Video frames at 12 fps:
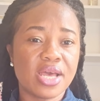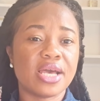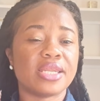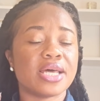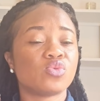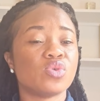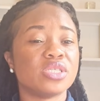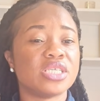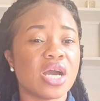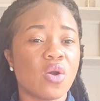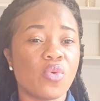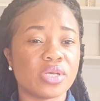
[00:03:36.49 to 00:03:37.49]
and that
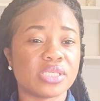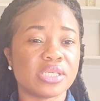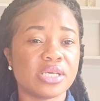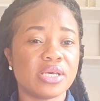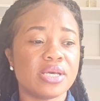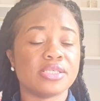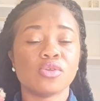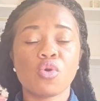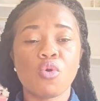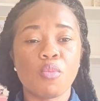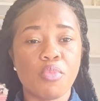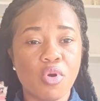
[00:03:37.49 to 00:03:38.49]
20 hours is
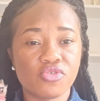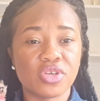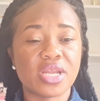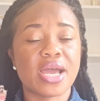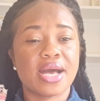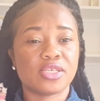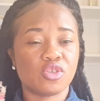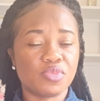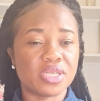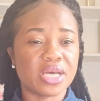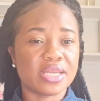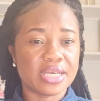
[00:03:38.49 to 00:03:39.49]
not compulsory that it has to
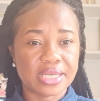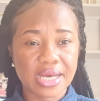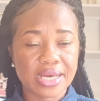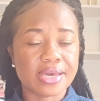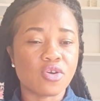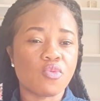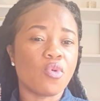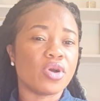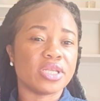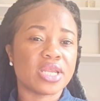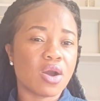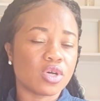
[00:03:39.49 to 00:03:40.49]
be done in that care home
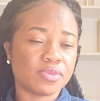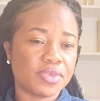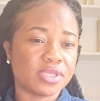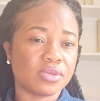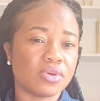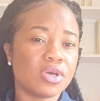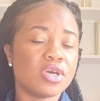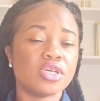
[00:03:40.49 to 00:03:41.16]
or in that hospital.